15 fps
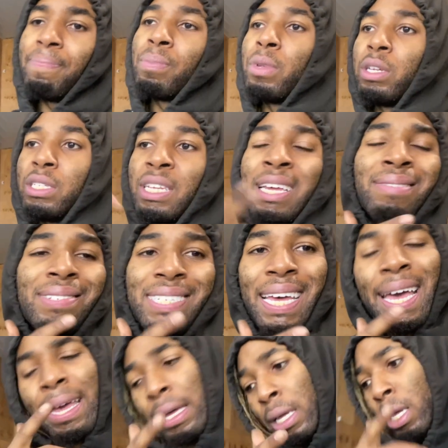his name's
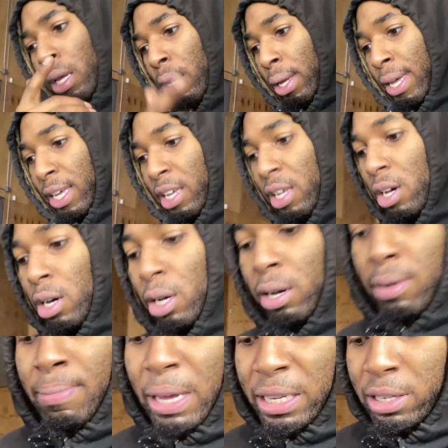Zach. He
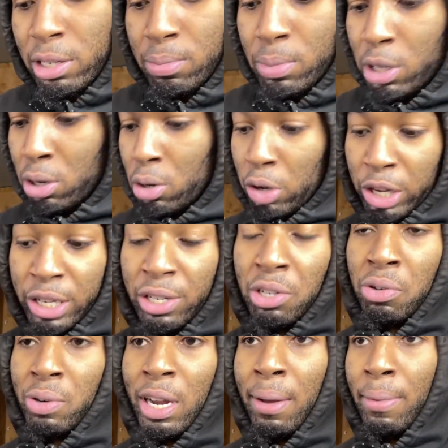messaged me on
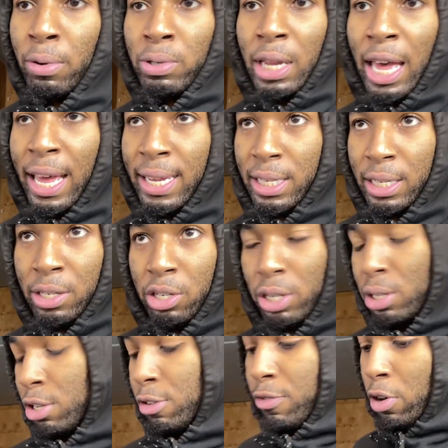Instagram and was asking
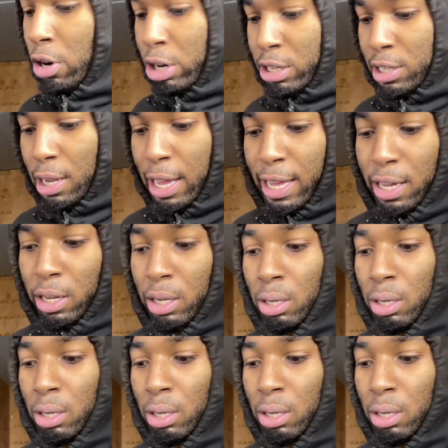just as far as like